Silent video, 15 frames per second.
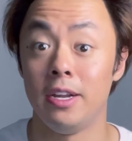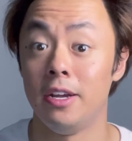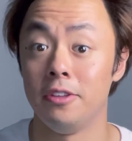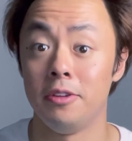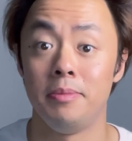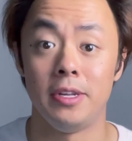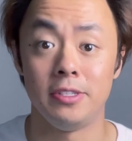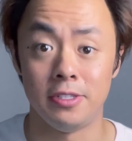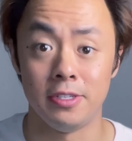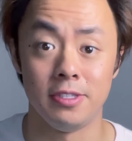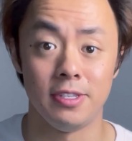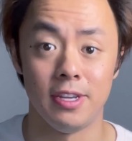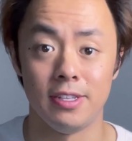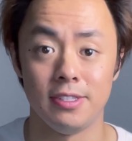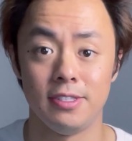other bedsheet
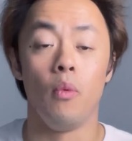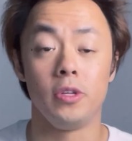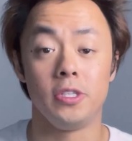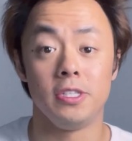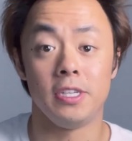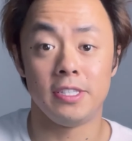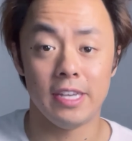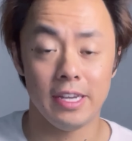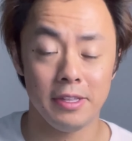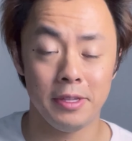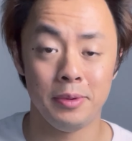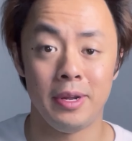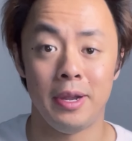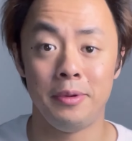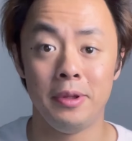sets, which is exactly
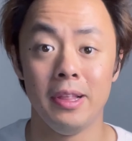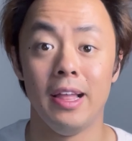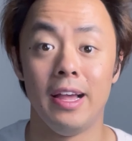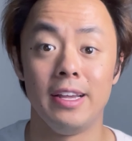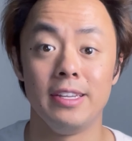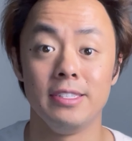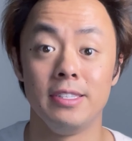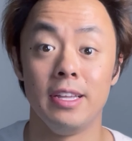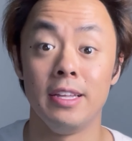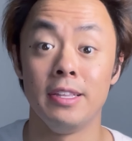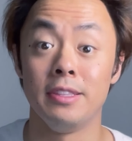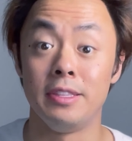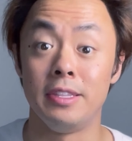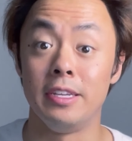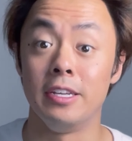when I realized
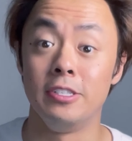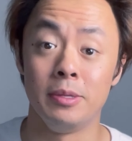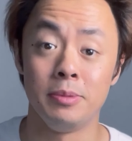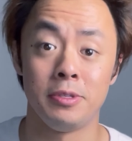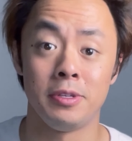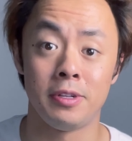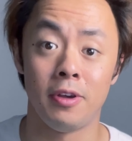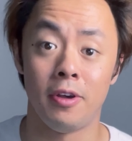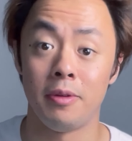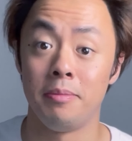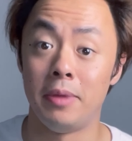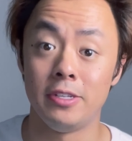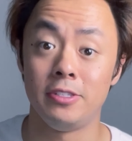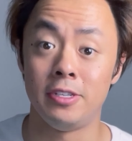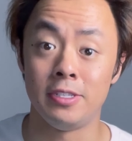that the Egyptian cotton
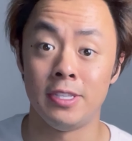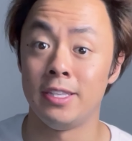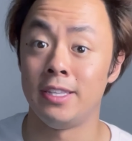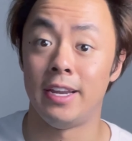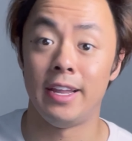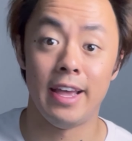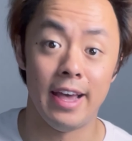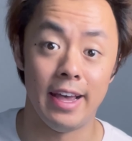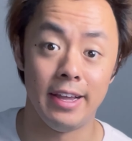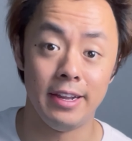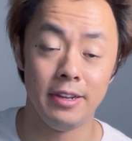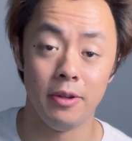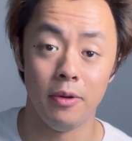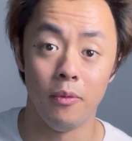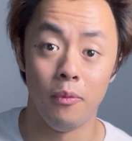bedsheet set that I
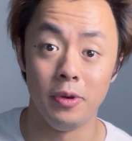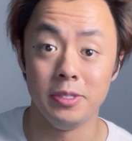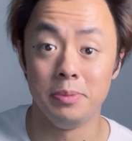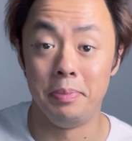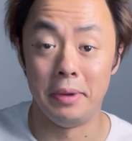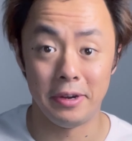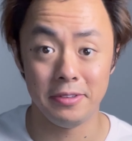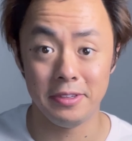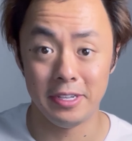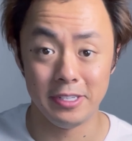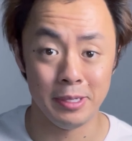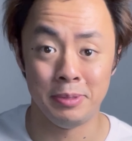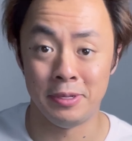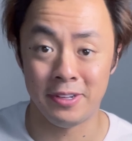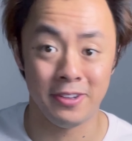had was barely
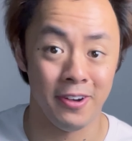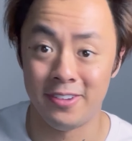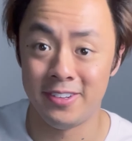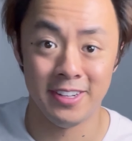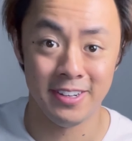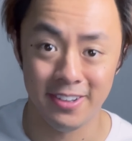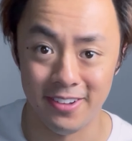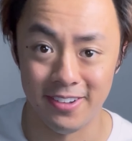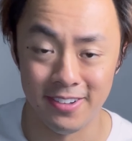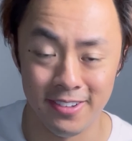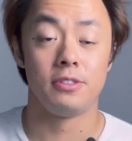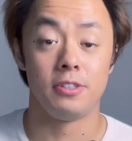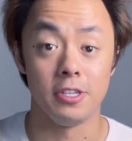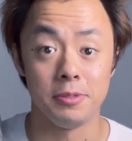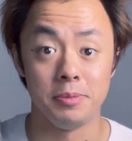Egyptian cotton at all.
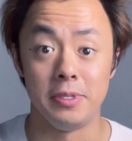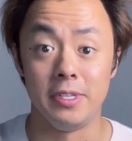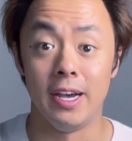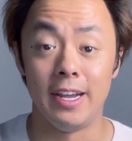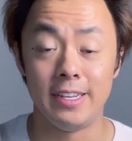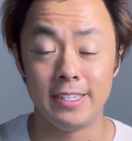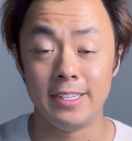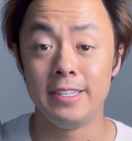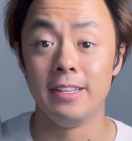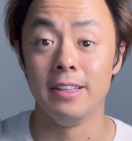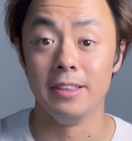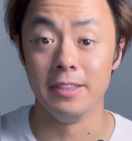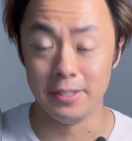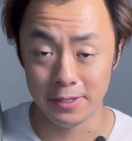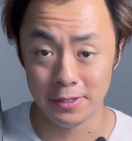Trust me, I did
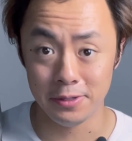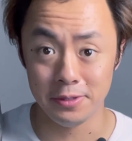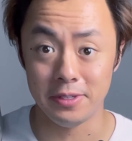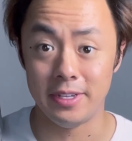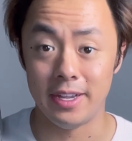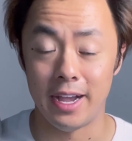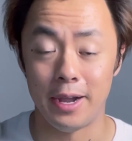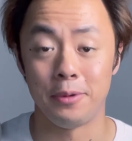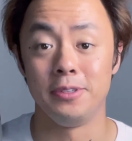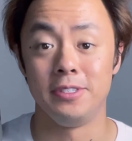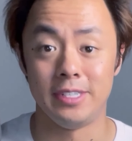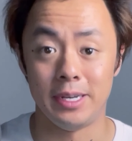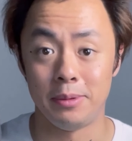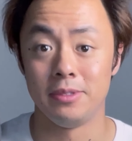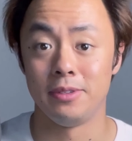literally hours
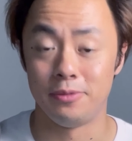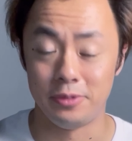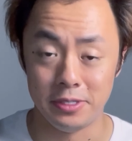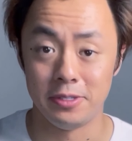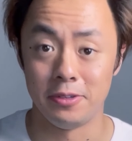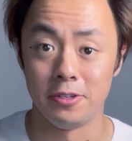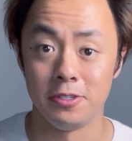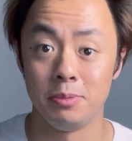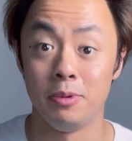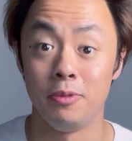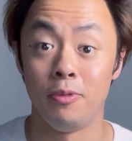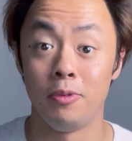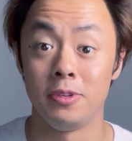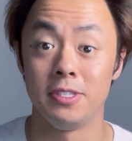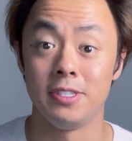and hours of research
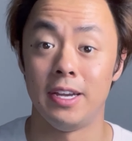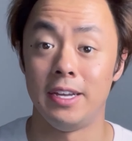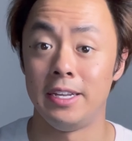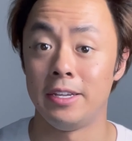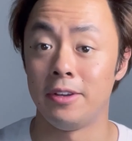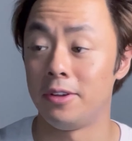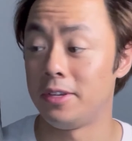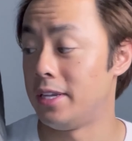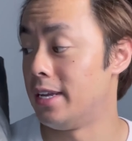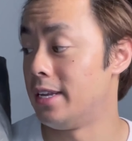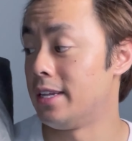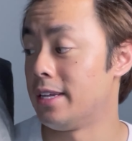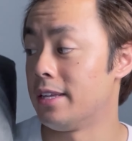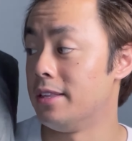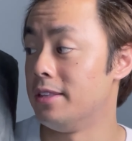before deciding on
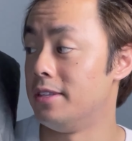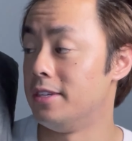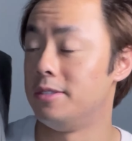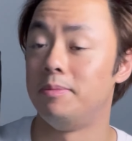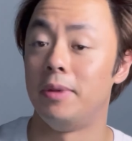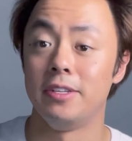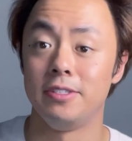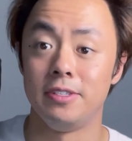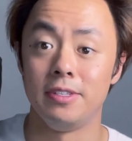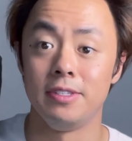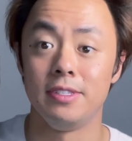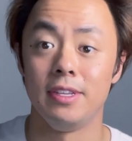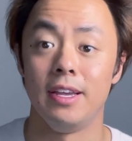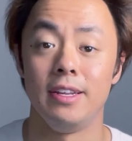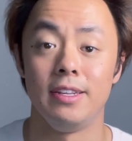getting this bedsheet
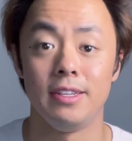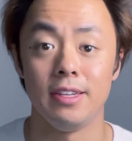set,